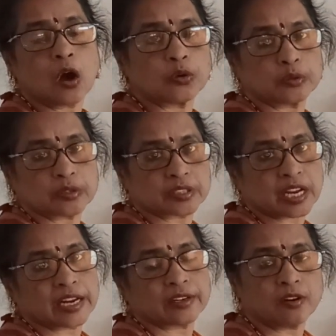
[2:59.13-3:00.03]
outer
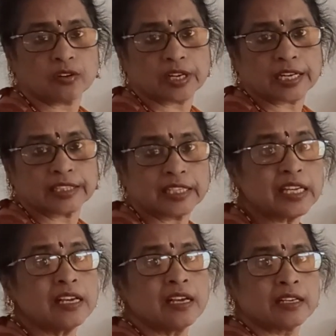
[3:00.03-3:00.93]
side, not at the